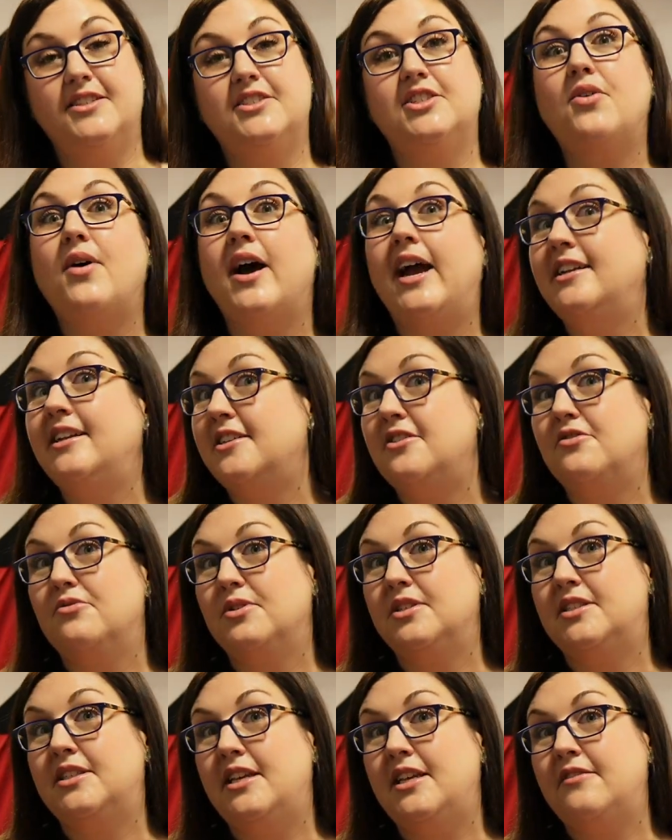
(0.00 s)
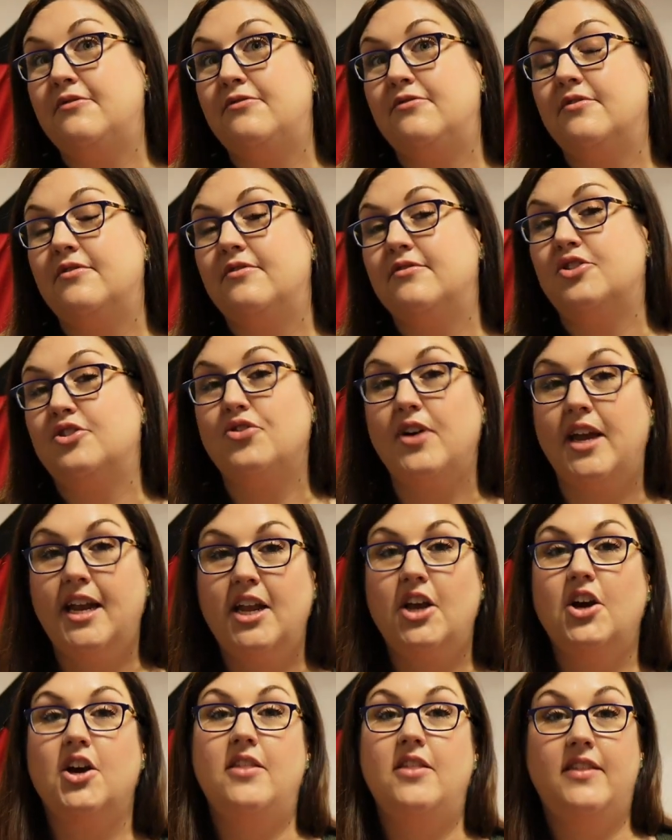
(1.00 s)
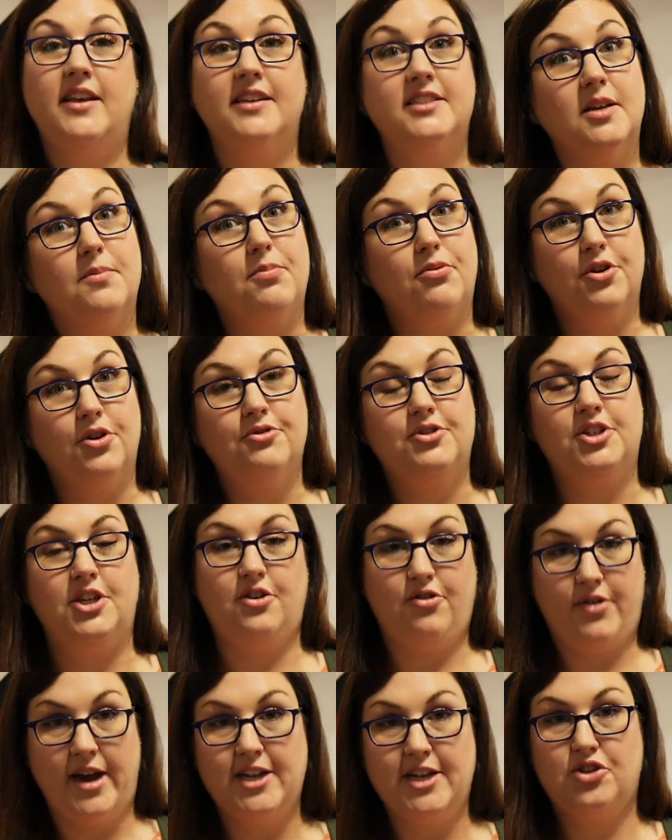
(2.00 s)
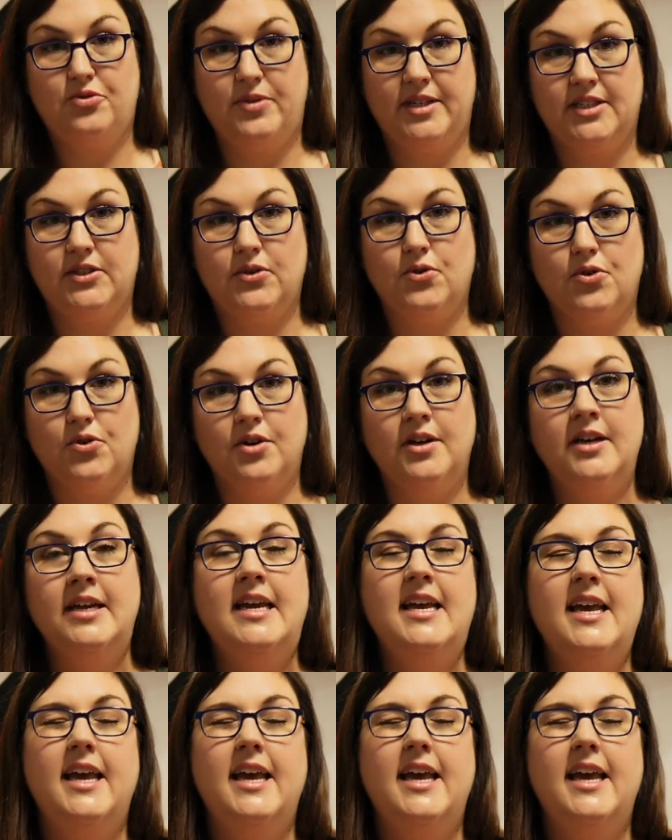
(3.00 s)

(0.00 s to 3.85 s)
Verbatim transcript: So I didn't receive training on this approach in graduate school,